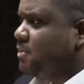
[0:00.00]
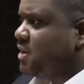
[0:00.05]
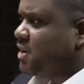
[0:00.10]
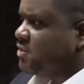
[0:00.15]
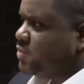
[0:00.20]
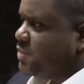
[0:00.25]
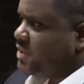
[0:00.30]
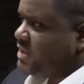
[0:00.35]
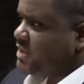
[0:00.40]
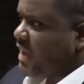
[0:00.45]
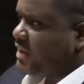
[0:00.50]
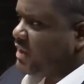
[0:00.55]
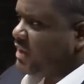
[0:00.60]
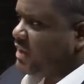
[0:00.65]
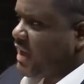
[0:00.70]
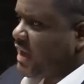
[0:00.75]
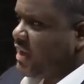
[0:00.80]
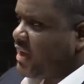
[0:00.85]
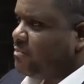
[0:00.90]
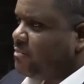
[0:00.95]
Because we take
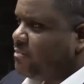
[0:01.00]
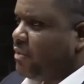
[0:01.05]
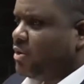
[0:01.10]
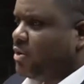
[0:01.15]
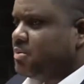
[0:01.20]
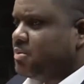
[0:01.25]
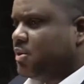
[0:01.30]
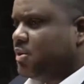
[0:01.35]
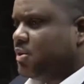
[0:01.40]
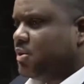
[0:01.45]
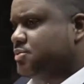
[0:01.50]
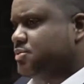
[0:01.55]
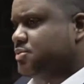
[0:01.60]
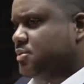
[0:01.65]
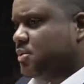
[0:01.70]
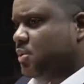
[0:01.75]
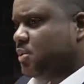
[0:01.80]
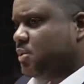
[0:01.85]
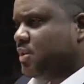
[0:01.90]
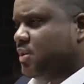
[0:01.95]
a kind of pulp
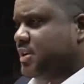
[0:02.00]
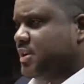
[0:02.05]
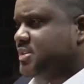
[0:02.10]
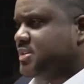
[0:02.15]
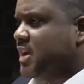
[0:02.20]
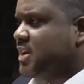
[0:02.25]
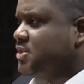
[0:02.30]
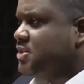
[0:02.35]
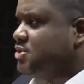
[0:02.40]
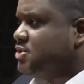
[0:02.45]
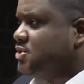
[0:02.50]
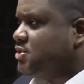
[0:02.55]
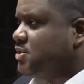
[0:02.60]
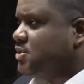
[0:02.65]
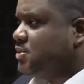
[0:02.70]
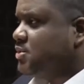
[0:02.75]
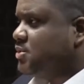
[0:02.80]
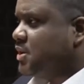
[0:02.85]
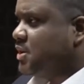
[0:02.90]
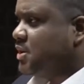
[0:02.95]
culture orientation
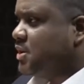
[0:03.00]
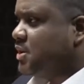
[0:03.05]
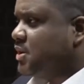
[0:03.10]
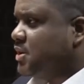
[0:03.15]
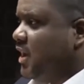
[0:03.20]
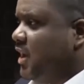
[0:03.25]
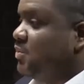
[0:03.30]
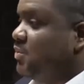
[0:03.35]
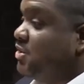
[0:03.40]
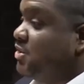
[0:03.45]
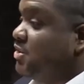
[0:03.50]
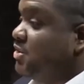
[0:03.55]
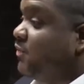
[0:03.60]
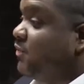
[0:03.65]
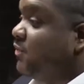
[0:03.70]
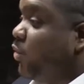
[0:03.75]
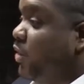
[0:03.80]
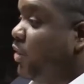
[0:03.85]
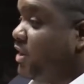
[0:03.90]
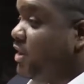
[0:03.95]
to it and we
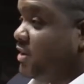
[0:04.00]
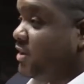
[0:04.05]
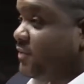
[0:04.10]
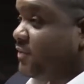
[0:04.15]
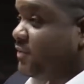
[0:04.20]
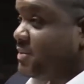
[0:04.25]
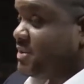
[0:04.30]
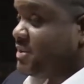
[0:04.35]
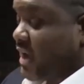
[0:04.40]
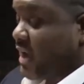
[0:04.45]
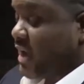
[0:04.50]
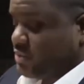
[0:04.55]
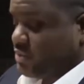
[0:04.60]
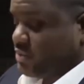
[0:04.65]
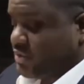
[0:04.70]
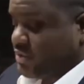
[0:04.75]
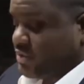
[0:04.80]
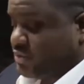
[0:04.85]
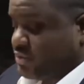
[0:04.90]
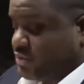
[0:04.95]
devoid it from its
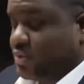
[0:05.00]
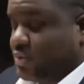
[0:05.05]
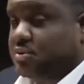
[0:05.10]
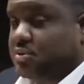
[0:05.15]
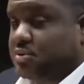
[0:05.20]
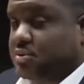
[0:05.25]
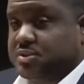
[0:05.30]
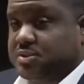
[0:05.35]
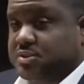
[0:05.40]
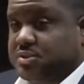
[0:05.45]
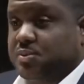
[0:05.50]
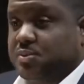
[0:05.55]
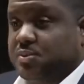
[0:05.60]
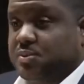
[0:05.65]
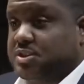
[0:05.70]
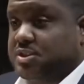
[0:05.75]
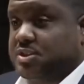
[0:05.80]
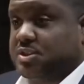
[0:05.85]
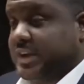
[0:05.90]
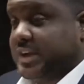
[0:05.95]
actual historical
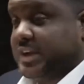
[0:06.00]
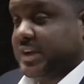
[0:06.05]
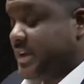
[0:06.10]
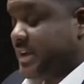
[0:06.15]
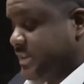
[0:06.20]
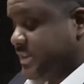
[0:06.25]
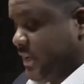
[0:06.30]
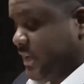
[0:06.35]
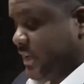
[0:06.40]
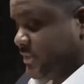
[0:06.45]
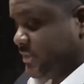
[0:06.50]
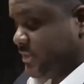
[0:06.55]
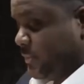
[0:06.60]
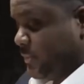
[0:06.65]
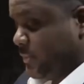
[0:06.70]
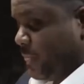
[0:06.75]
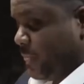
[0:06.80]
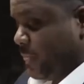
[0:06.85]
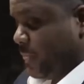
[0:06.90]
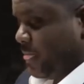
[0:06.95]
situation and context.
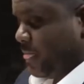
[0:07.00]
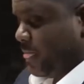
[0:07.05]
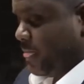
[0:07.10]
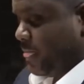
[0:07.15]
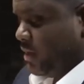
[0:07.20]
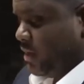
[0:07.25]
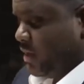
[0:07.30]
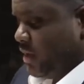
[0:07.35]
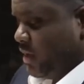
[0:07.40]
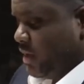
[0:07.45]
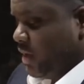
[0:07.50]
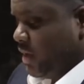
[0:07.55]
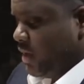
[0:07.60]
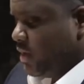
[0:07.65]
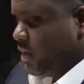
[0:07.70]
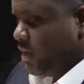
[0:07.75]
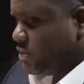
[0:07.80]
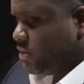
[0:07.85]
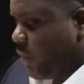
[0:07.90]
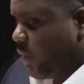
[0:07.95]

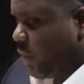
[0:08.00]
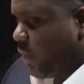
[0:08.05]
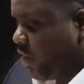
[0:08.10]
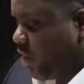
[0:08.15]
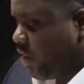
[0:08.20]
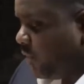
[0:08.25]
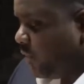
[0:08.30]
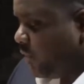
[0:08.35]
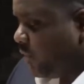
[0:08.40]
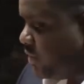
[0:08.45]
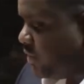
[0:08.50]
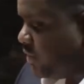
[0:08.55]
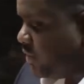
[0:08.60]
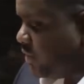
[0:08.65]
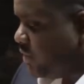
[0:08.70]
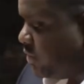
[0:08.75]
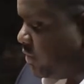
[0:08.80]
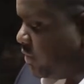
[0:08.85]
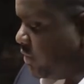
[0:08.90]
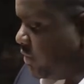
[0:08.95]
So, quite
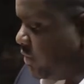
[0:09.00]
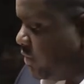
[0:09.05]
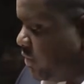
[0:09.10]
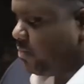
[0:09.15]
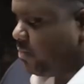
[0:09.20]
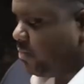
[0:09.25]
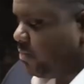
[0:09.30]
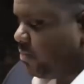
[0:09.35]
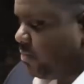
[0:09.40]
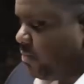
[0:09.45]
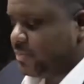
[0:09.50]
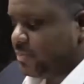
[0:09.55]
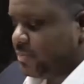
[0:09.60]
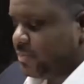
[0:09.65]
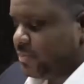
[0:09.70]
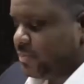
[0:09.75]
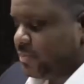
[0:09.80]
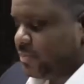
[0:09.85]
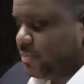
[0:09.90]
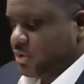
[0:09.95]
often, the more
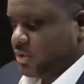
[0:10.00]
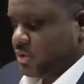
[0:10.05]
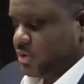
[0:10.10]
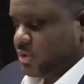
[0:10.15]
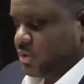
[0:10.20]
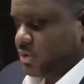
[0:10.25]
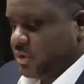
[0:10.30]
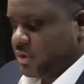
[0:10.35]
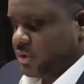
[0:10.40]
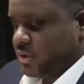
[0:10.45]
popular